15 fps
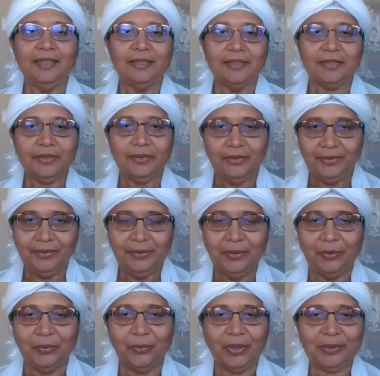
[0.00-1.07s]
So
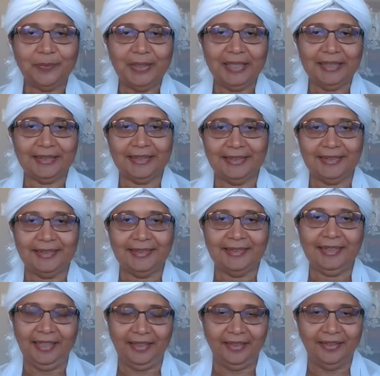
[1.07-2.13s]
what makes us
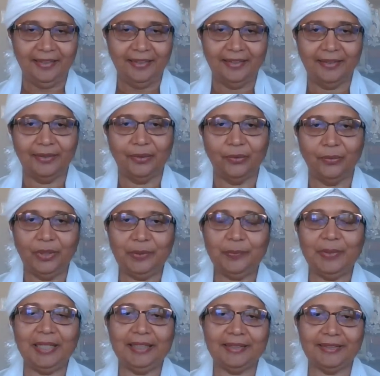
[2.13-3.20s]
tick?
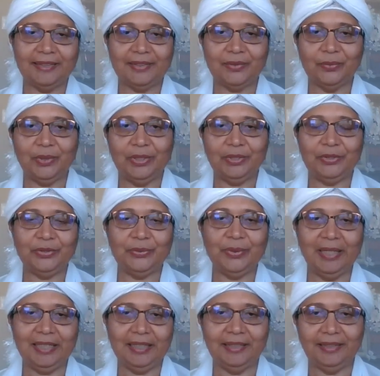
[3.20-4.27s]
What makes us want to do
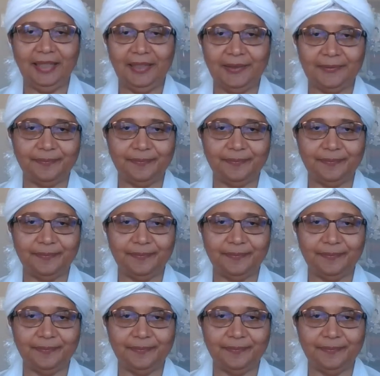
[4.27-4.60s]
anything?